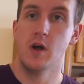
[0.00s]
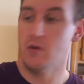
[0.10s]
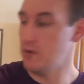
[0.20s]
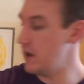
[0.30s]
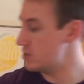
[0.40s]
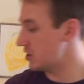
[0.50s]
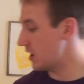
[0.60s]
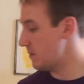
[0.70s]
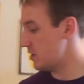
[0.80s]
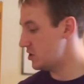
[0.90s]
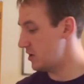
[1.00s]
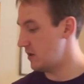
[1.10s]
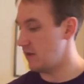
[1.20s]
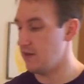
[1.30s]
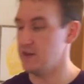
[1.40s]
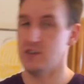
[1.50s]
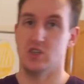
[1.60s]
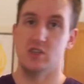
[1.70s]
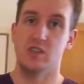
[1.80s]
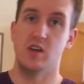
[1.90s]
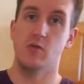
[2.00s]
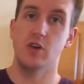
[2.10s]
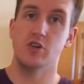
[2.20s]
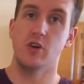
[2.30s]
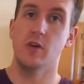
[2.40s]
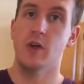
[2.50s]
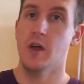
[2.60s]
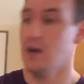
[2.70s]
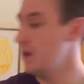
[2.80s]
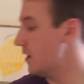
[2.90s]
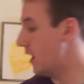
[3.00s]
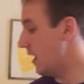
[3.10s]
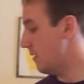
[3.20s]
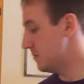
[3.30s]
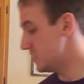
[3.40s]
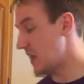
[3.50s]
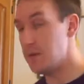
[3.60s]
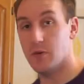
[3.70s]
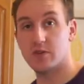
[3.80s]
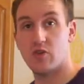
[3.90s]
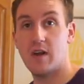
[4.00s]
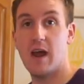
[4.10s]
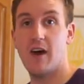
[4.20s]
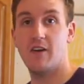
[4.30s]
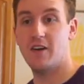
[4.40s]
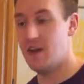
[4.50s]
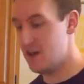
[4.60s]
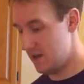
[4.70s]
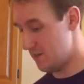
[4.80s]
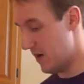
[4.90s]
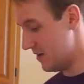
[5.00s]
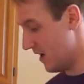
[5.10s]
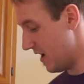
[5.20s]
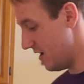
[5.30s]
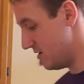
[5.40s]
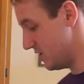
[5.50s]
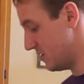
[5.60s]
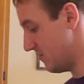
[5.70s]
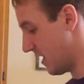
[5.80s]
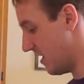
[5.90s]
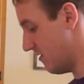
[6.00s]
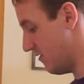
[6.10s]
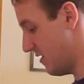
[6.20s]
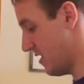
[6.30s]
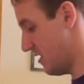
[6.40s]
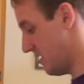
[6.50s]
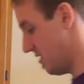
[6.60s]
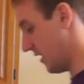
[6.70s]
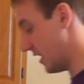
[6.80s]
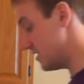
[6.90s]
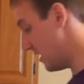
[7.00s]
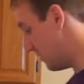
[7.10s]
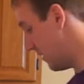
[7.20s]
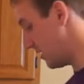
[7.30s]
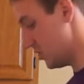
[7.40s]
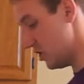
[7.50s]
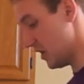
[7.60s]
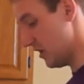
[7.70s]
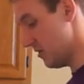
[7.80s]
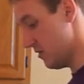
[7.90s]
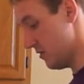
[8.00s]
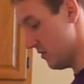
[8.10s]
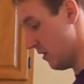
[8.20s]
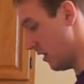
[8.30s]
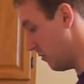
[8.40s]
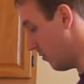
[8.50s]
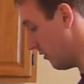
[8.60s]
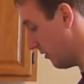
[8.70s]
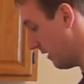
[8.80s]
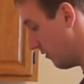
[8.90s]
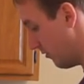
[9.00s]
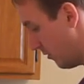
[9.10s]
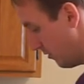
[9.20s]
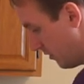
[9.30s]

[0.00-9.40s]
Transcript: Ranch, like I mentioned, and then this is just the original staples right now in my diet, just to kind of, like I said, make the chicken a little more flavorful.